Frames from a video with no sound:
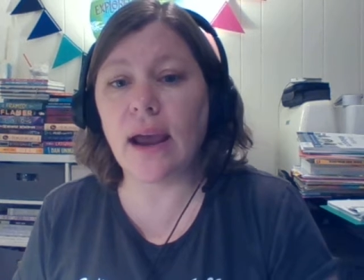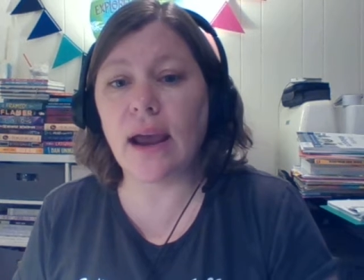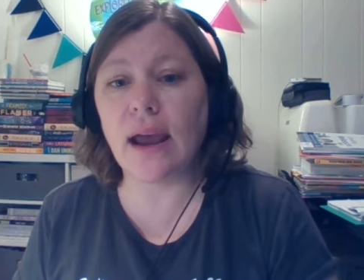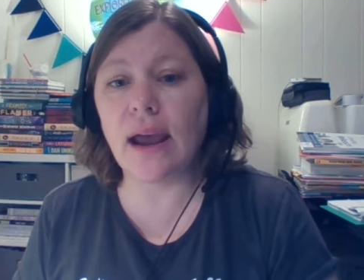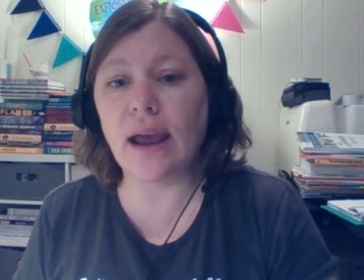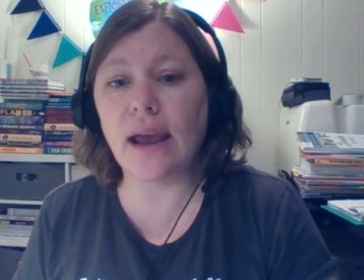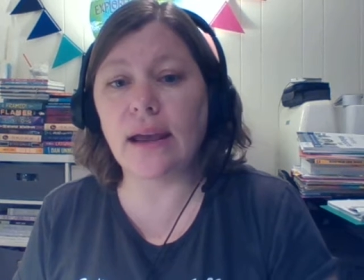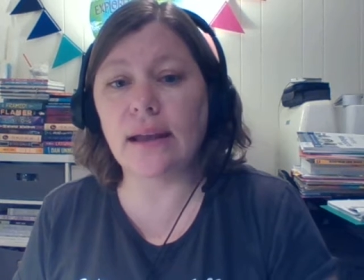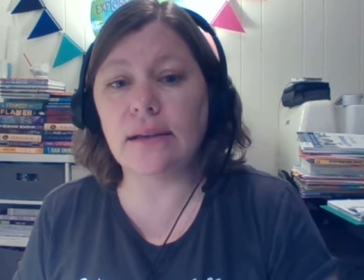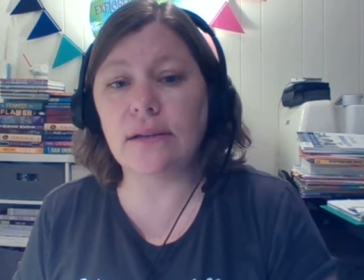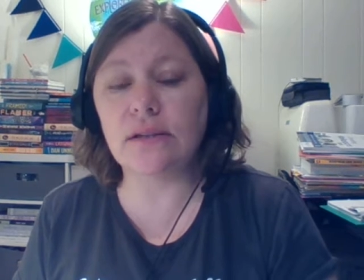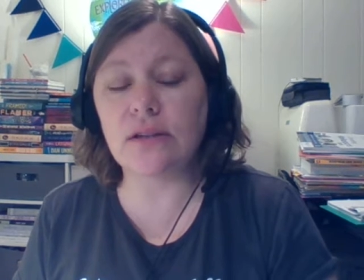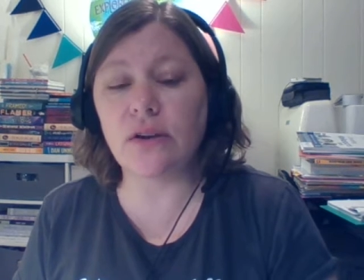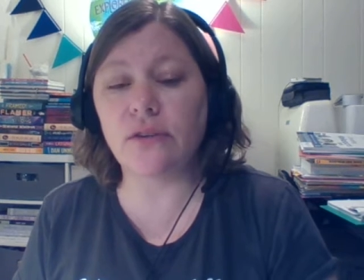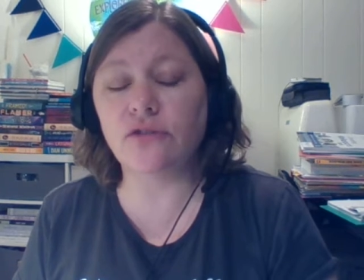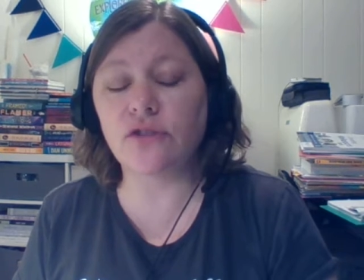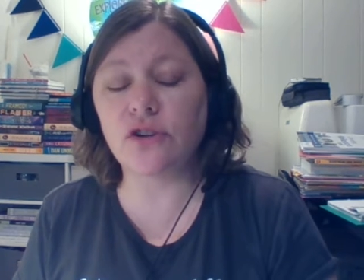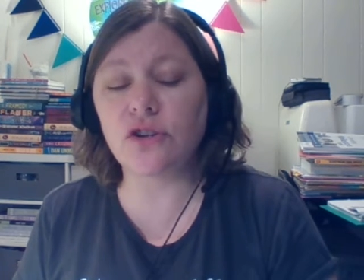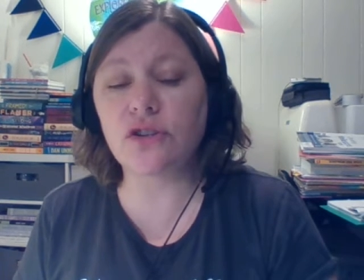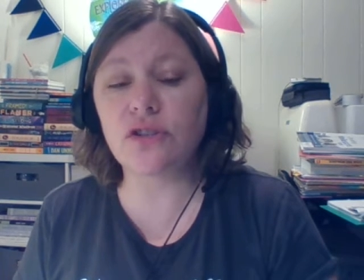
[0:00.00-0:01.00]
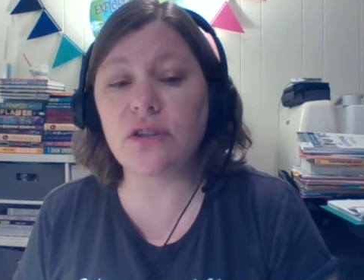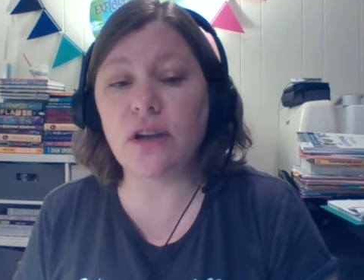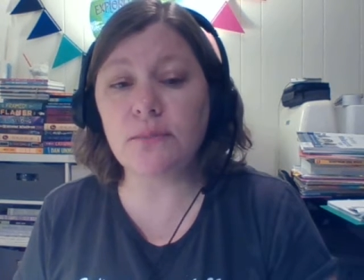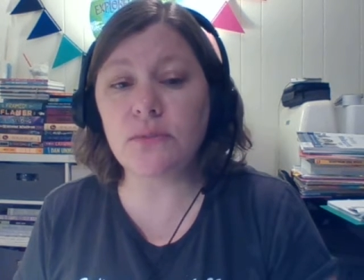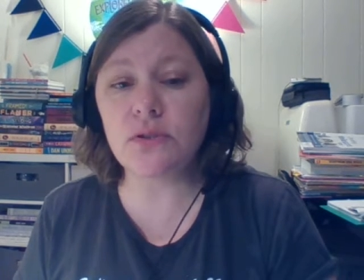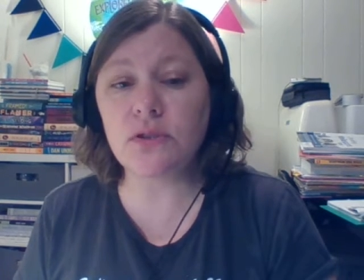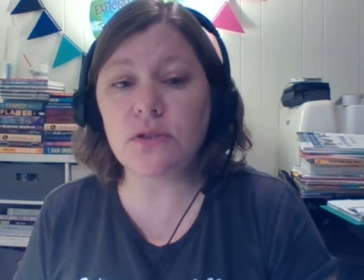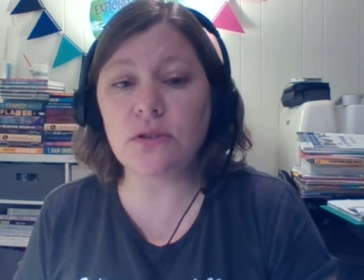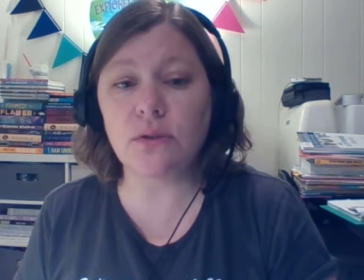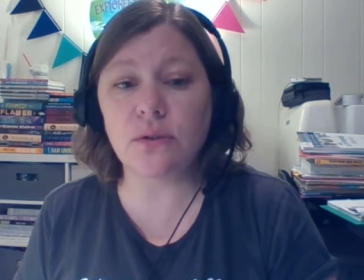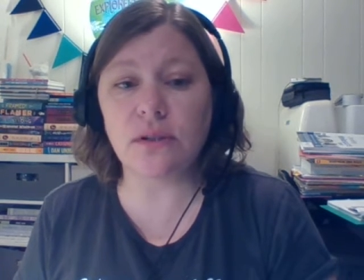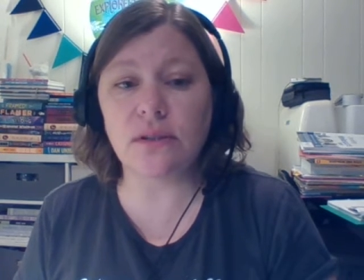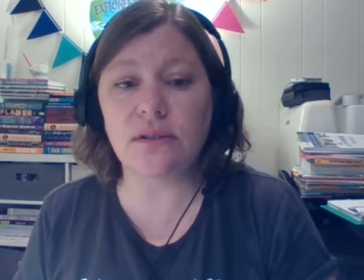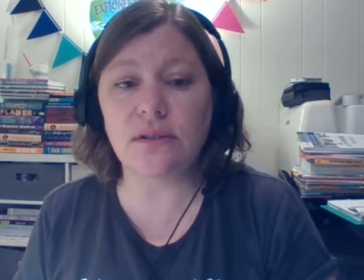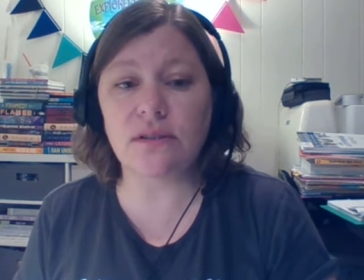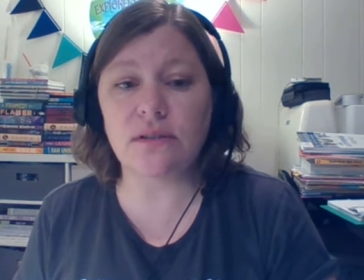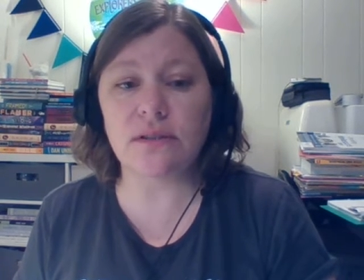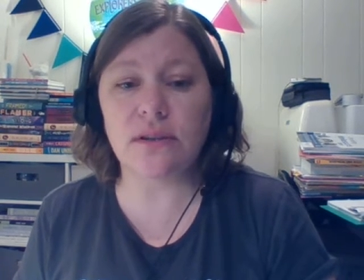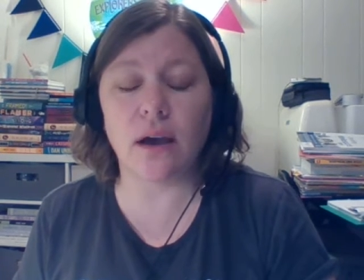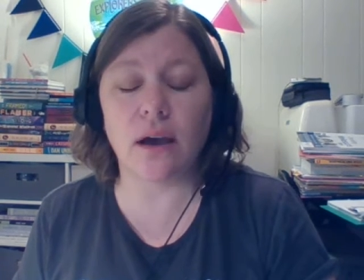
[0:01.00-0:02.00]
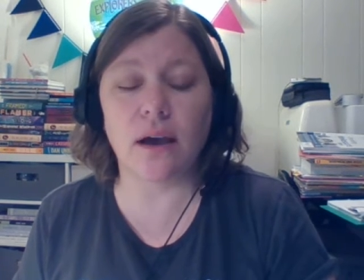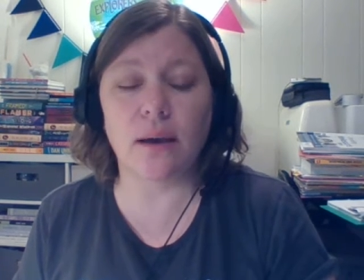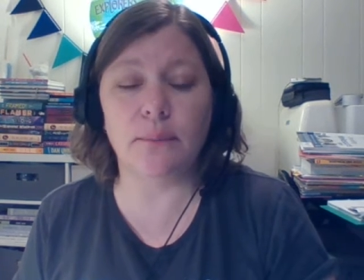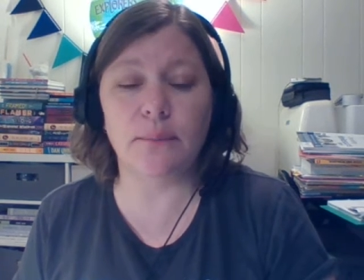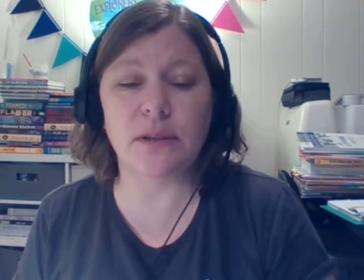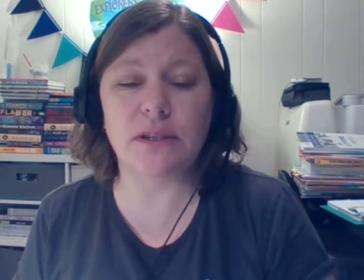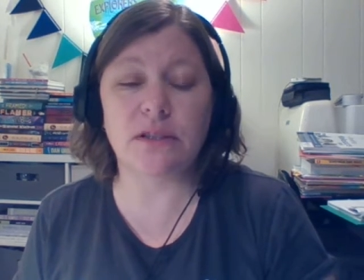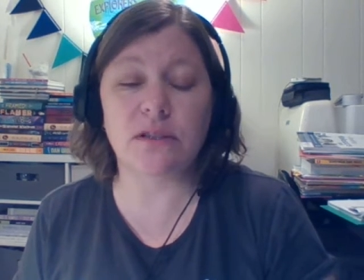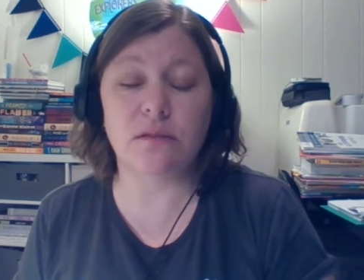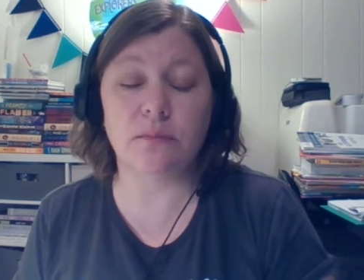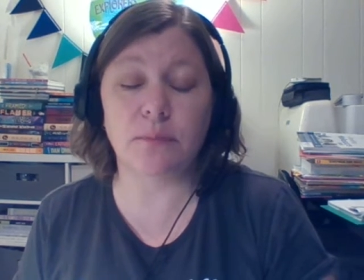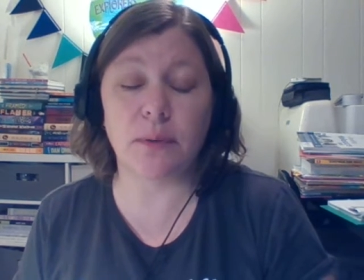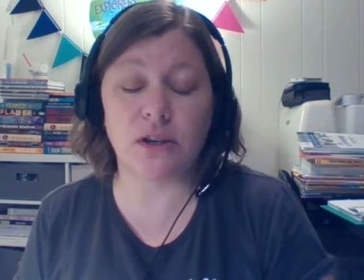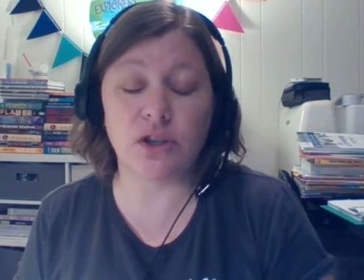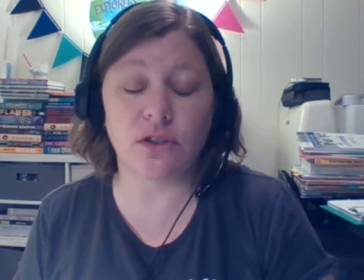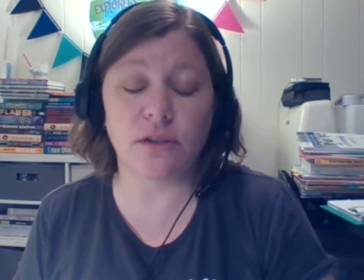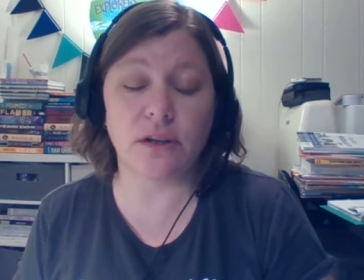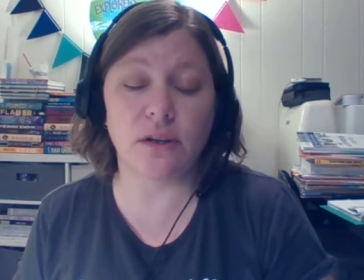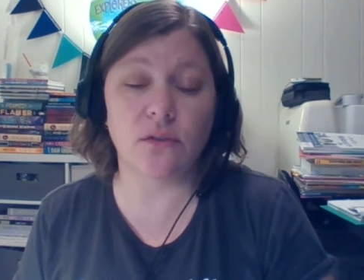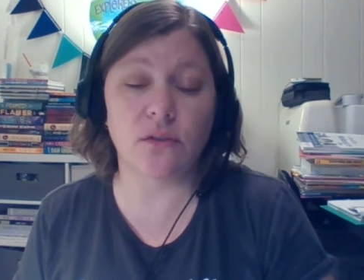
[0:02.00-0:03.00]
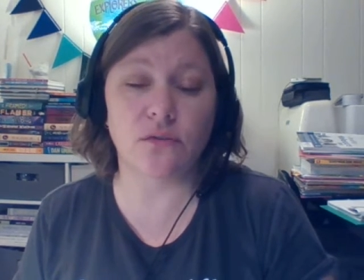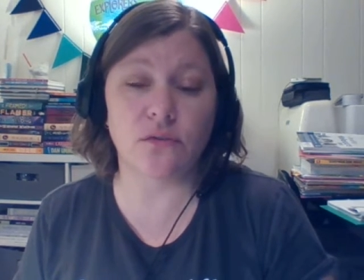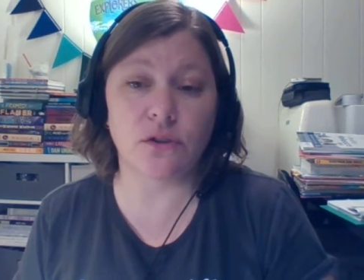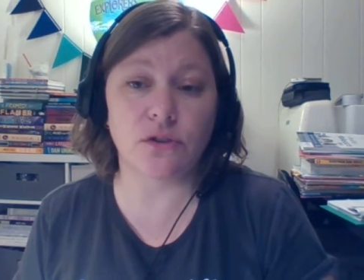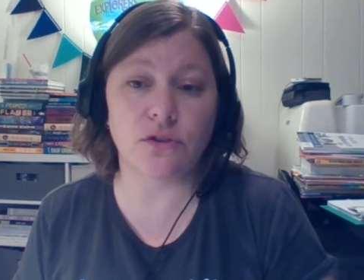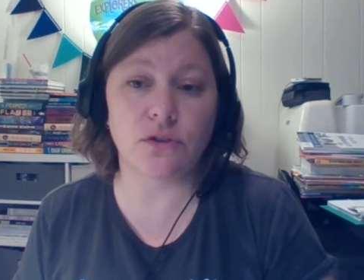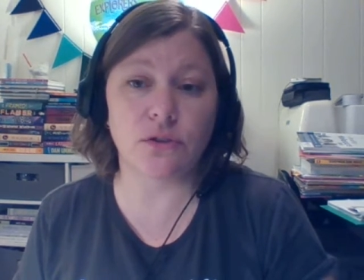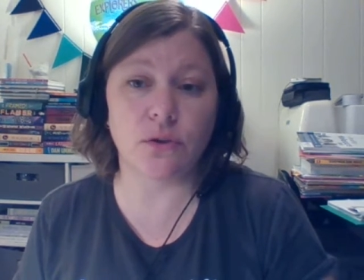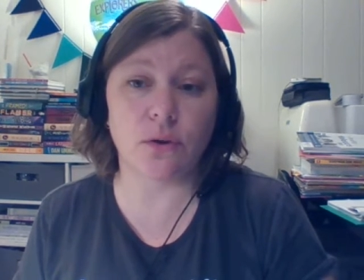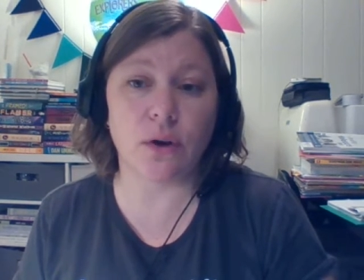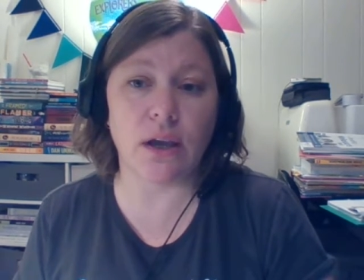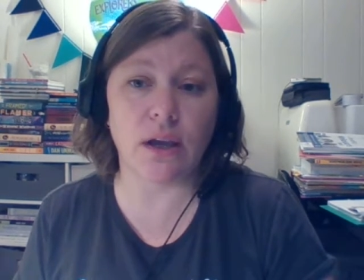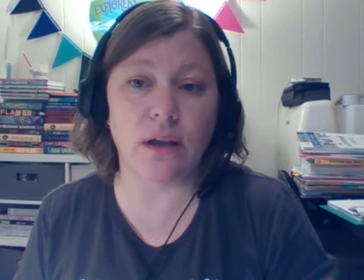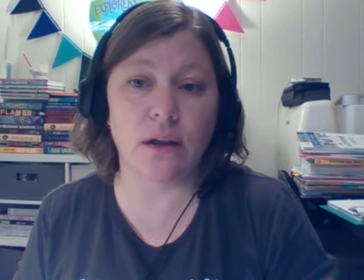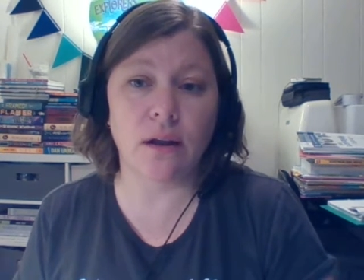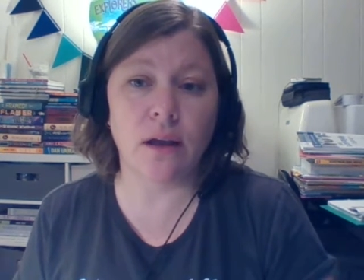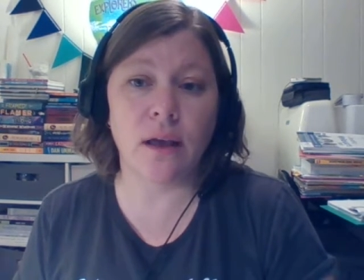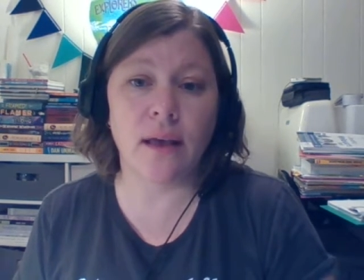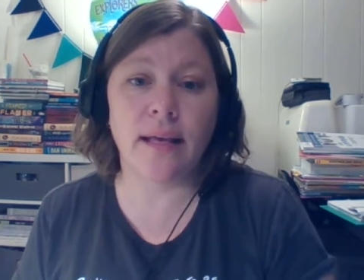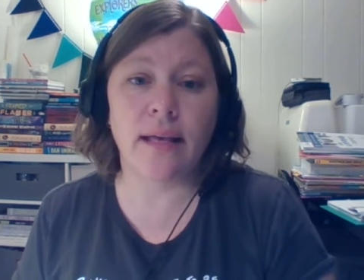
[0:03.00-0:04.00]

And for some students, especially in first grade,